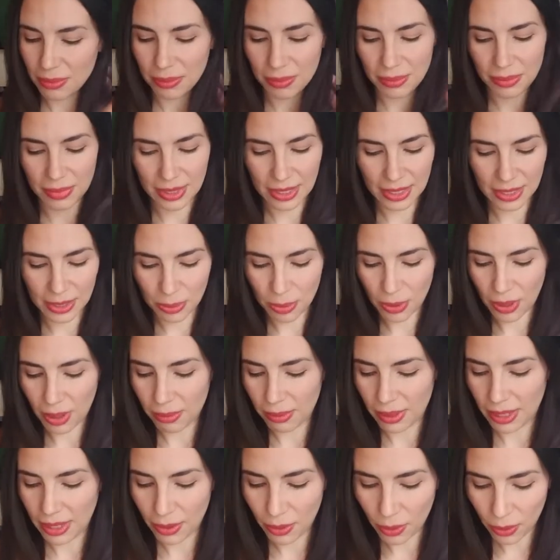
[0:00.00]
that's
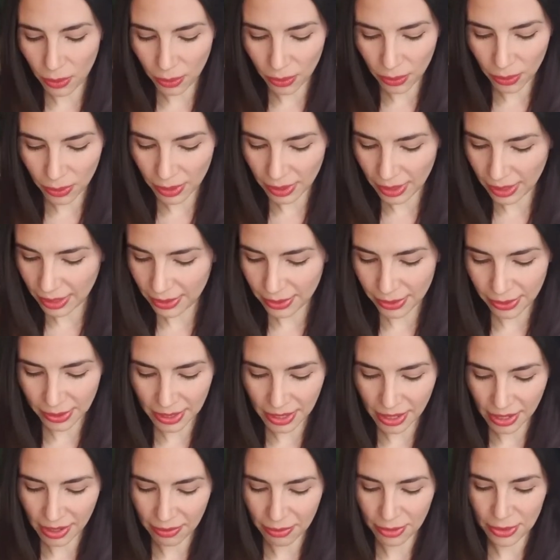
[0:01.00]
probably a whole other
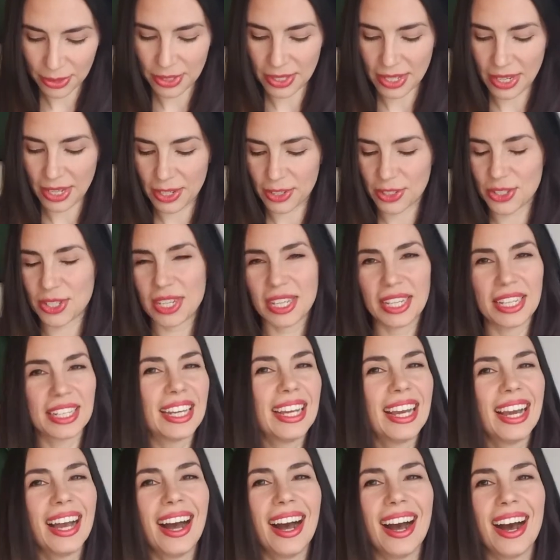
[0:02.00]
conversation.
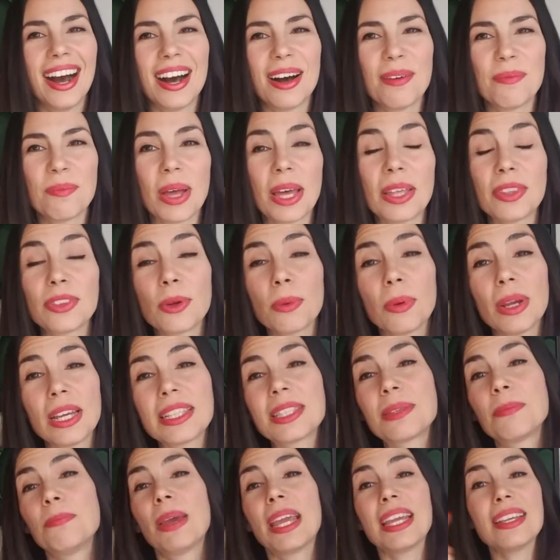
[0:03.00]

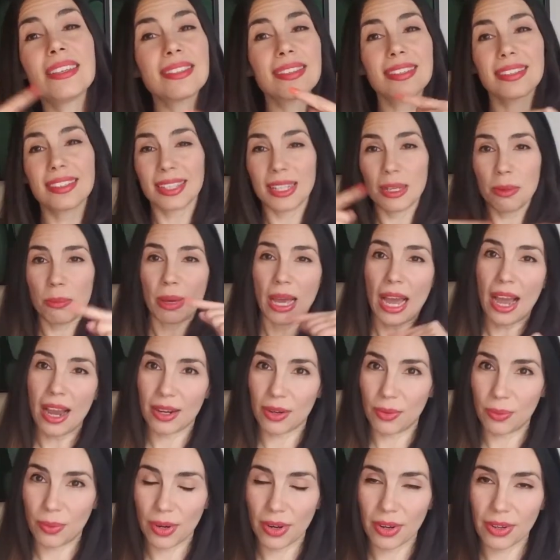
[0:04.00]
It's basically
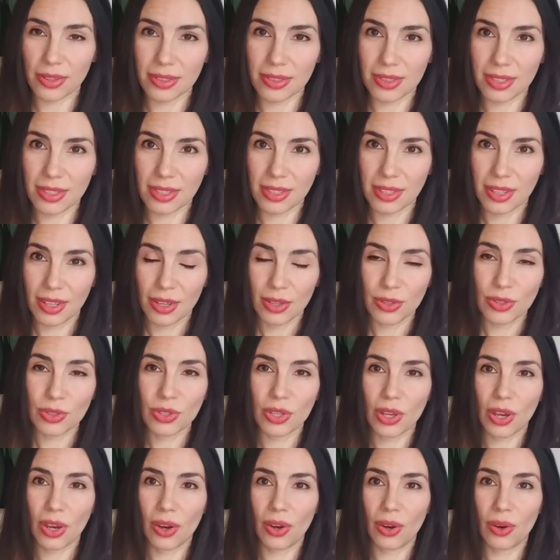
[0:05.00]
backwards.
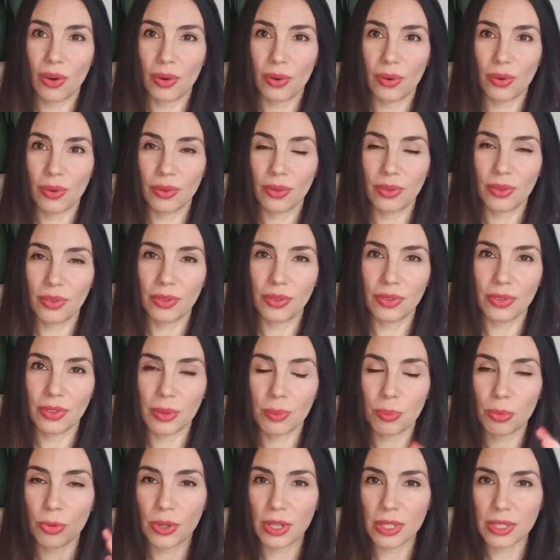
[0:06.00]
So the
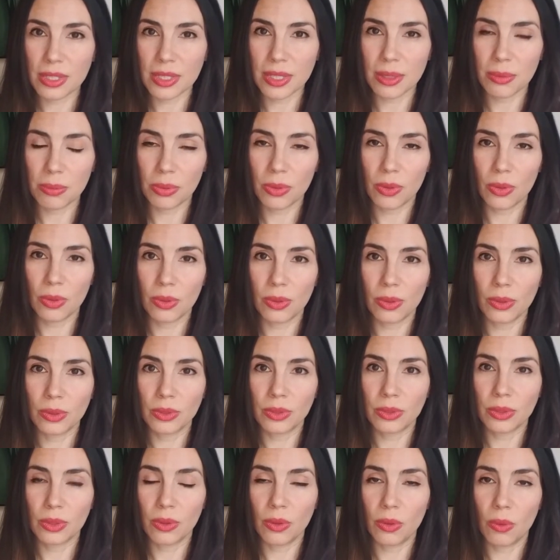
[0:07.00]
principled
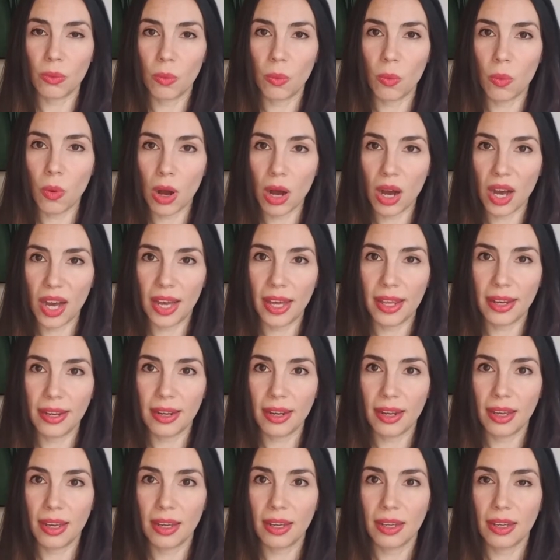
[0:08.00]
1
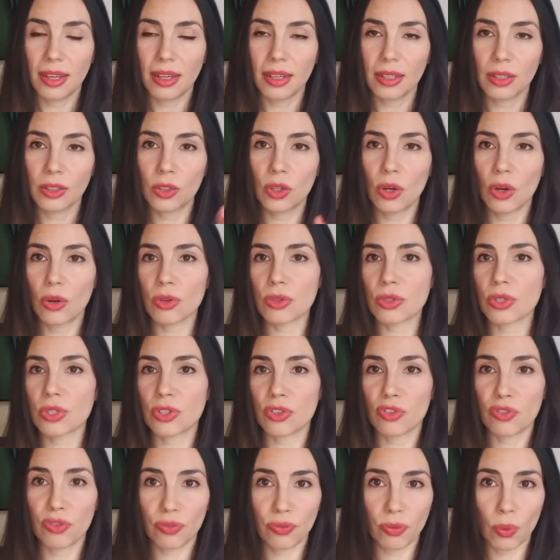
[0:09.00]
goes to
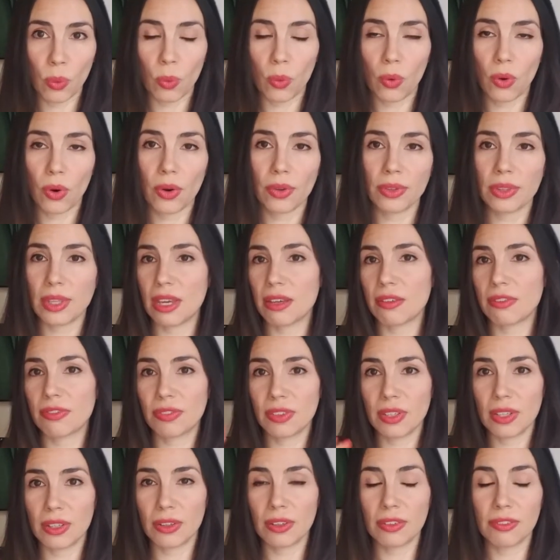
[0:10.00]
4. They
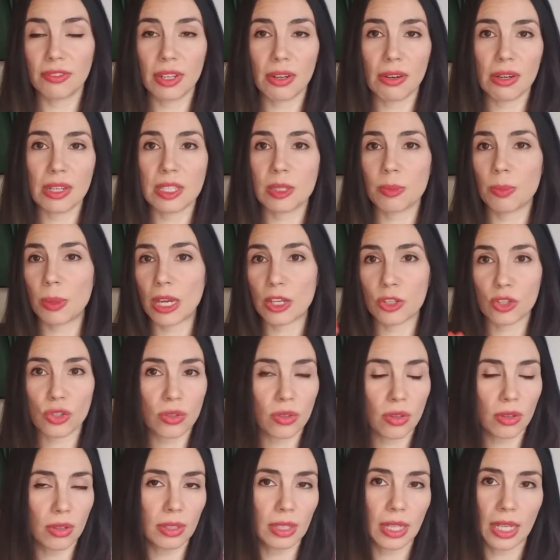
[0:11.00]
feel very special
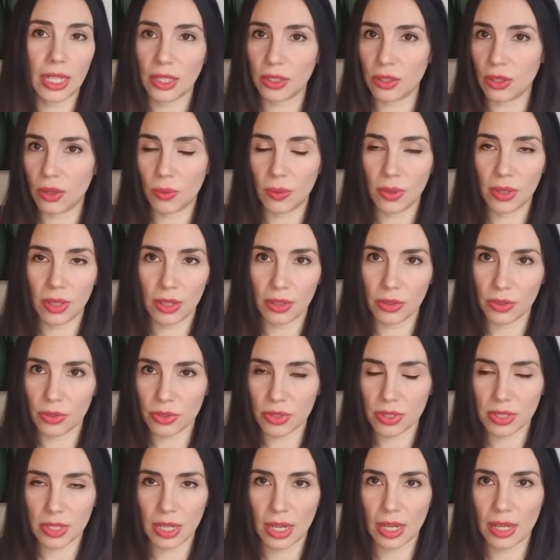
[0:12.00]
and like no one
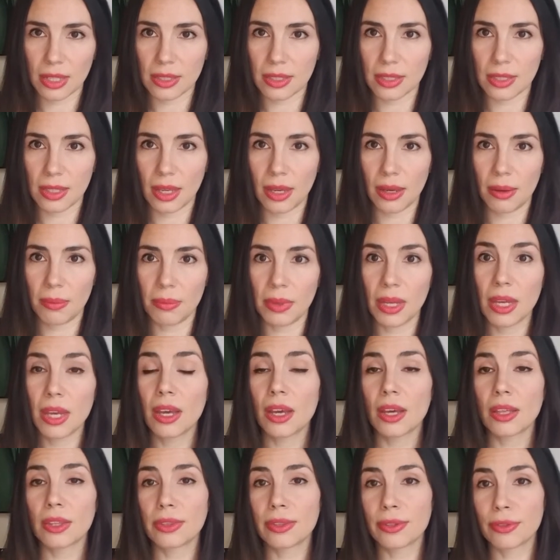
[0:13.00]
understands them.
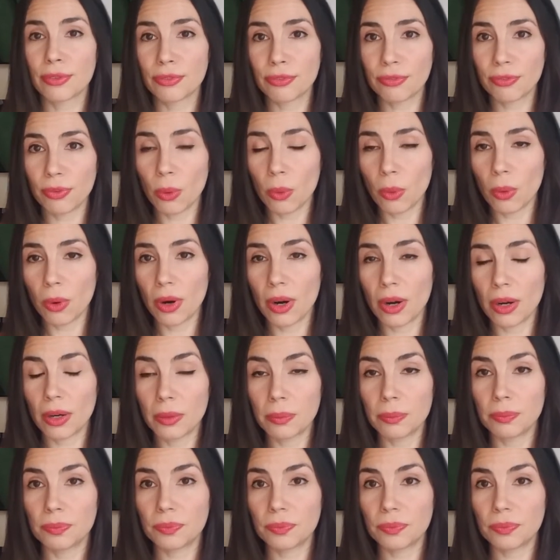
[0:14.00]
The 4